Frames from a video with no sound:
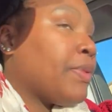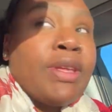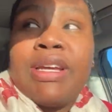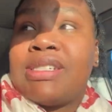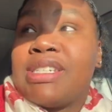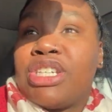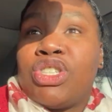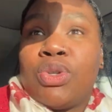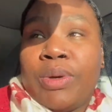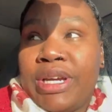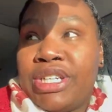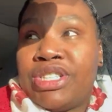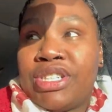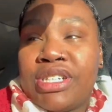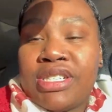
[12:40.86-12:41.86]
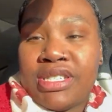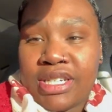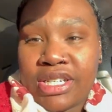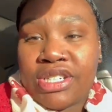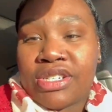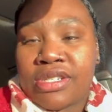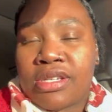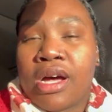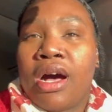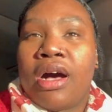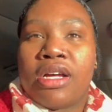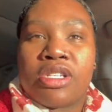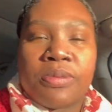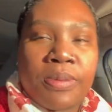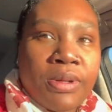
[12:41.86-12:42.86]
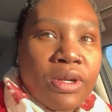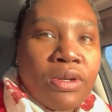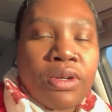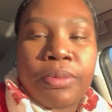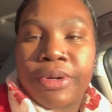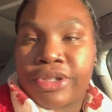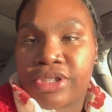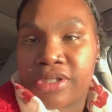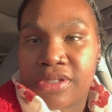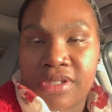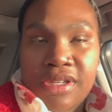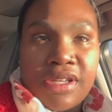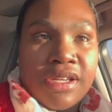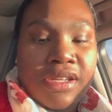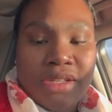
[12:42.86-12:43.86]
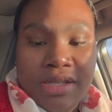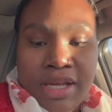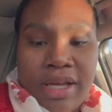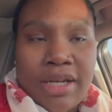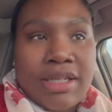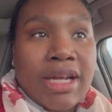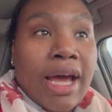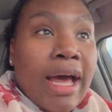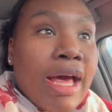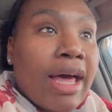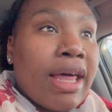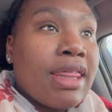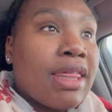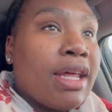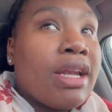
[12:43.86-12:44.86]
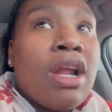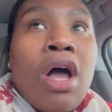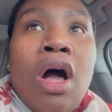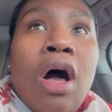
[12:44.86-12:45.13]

situations such as hospital emergencies and death and